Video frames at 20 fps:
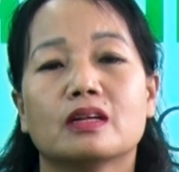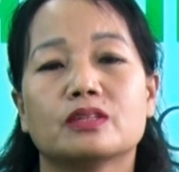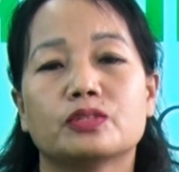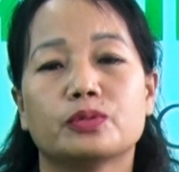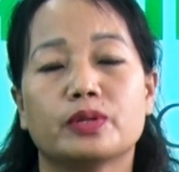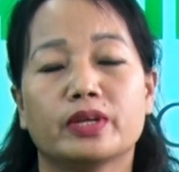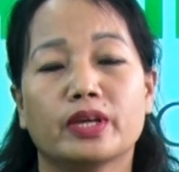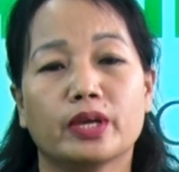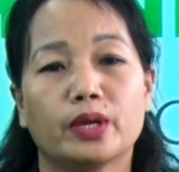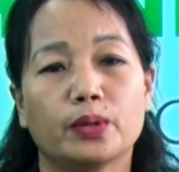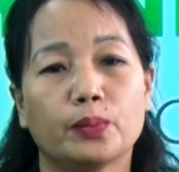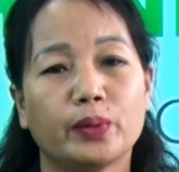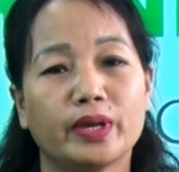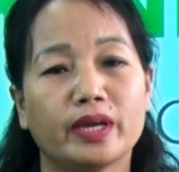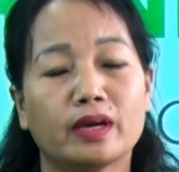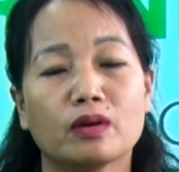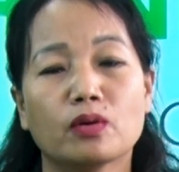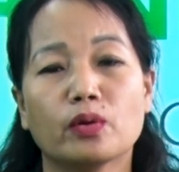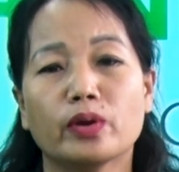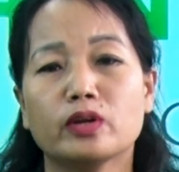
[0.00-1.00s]
Today we
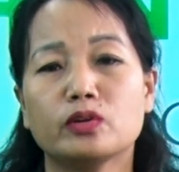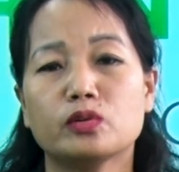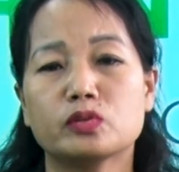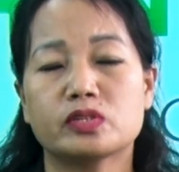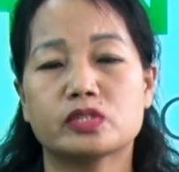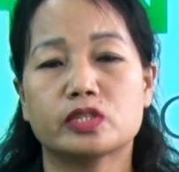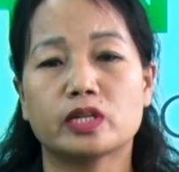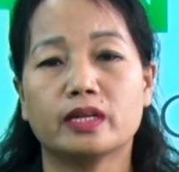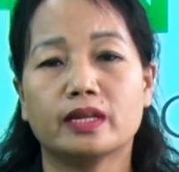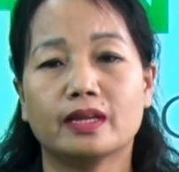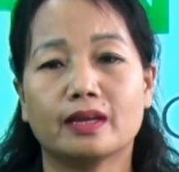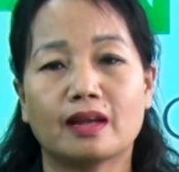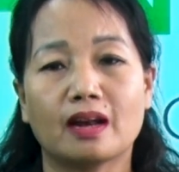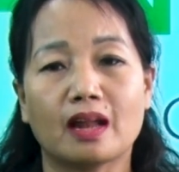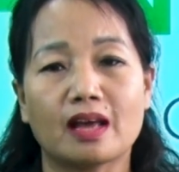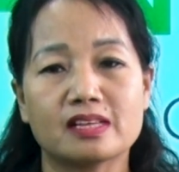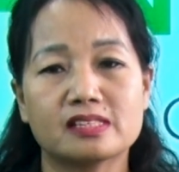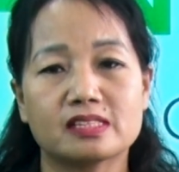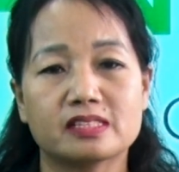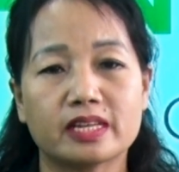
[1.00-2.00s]
are going to study
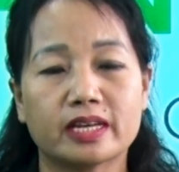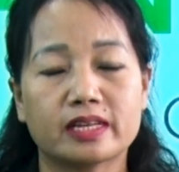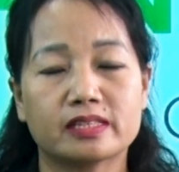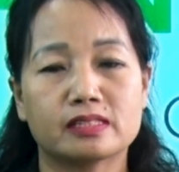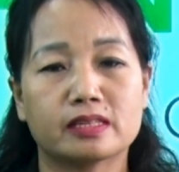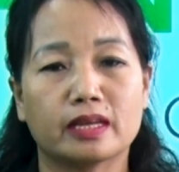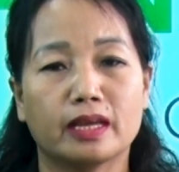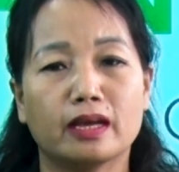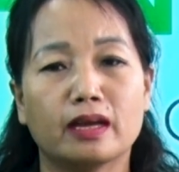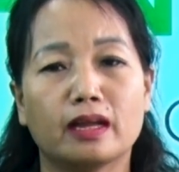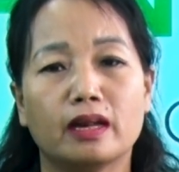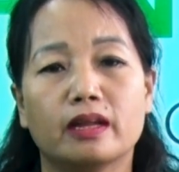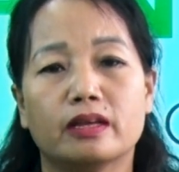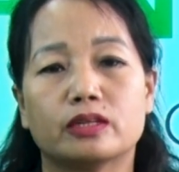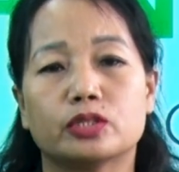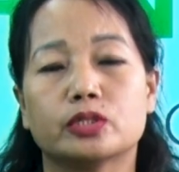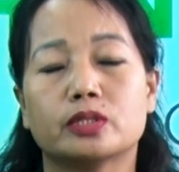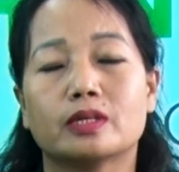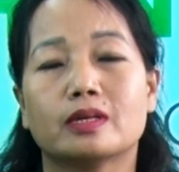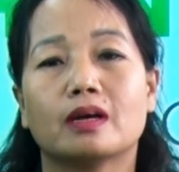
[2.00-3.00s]
class 6
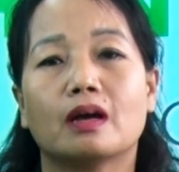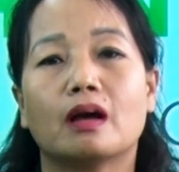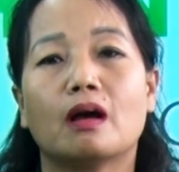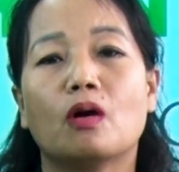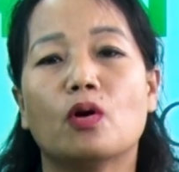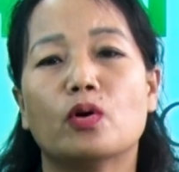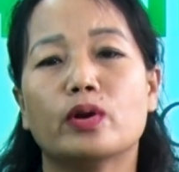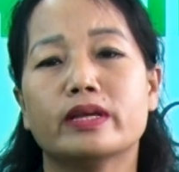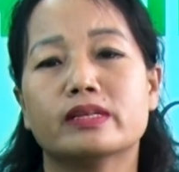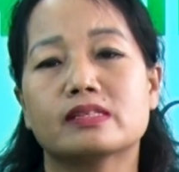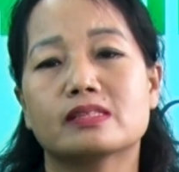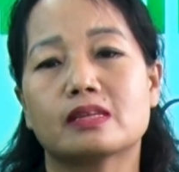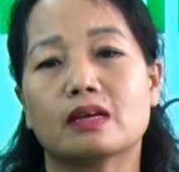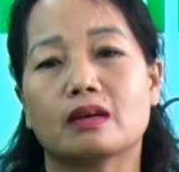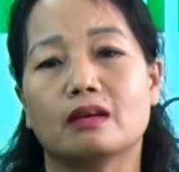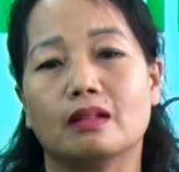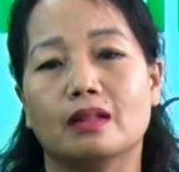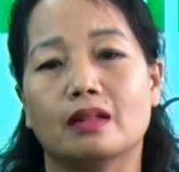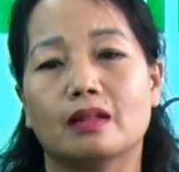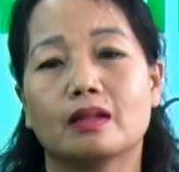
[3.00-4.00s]
English,
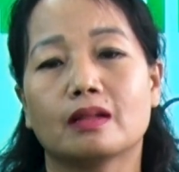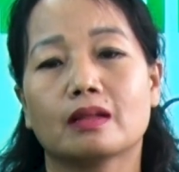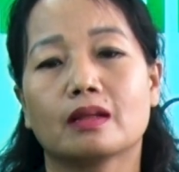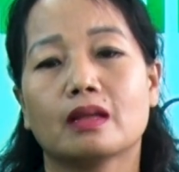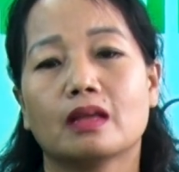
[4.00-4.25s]
Honeysuckle.